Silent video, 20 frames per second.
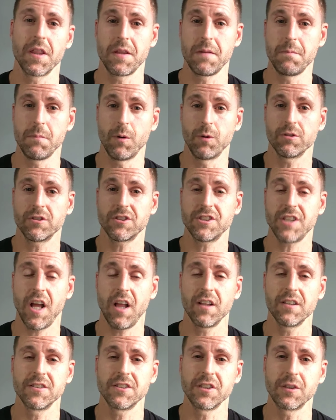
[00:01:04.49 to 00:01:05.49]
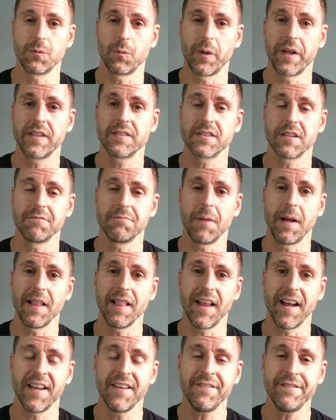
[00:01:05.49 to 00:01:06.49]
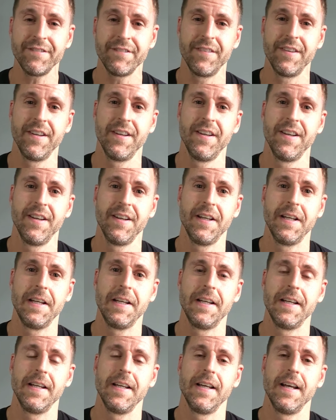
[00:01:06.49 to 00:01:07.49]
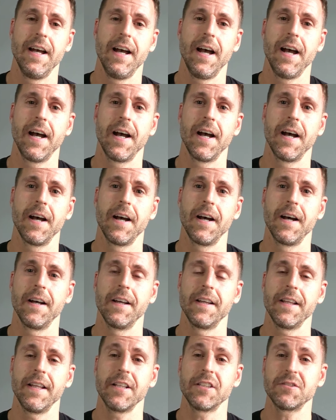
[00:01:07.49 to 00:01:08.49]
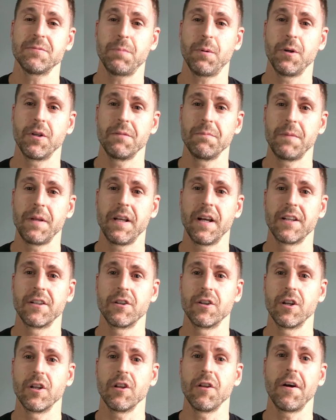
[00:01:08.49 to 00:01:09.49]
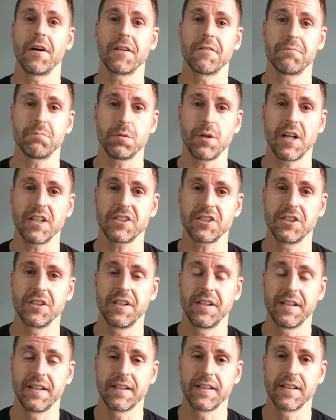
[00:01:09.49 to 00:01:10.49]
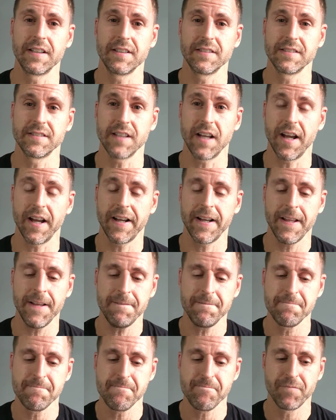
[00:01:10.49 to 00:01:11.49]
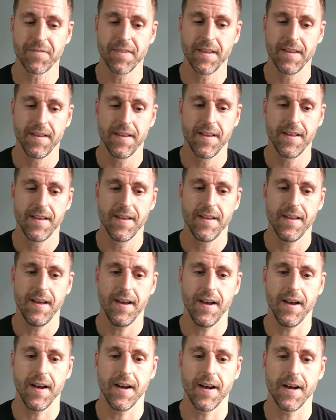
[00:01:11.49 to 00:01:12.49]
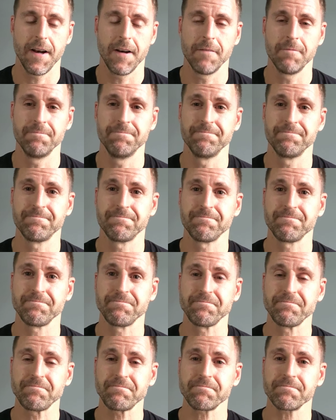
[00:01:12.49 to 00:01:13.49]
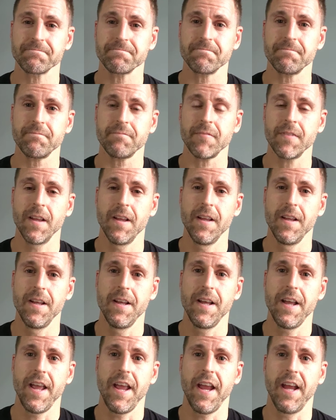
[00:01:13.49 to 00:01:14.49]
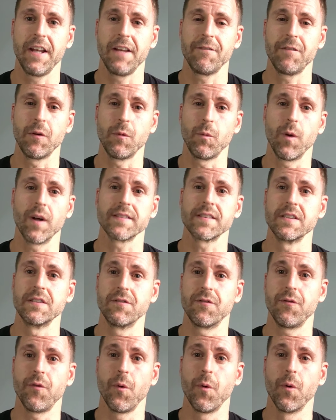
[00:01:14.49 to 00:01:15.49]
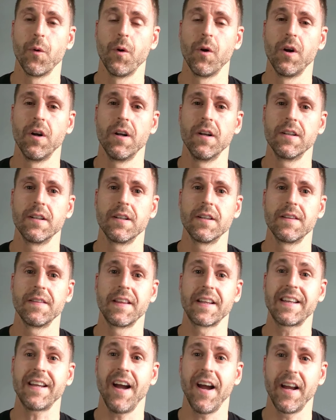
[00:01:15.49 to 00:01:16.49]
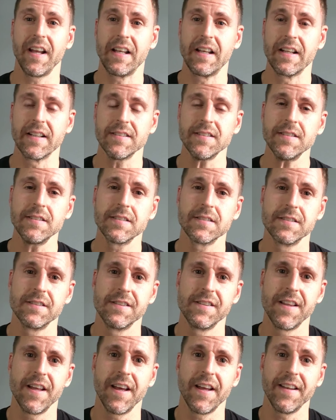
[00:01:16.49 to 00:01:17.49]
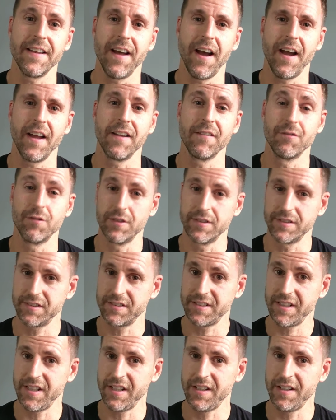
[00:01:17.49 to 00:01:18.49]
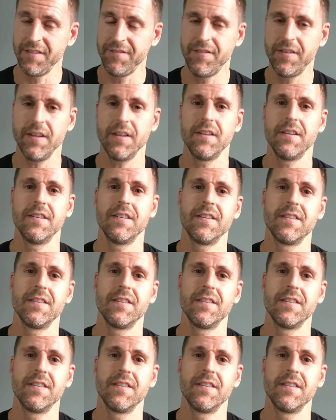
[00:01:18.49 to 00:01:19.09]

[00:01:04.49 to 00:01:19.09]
one of the most challenging weeks of my life. Uh, it's put me under a lot of pressure and anxiety. Um, and if it wasn't for the kindness that I have received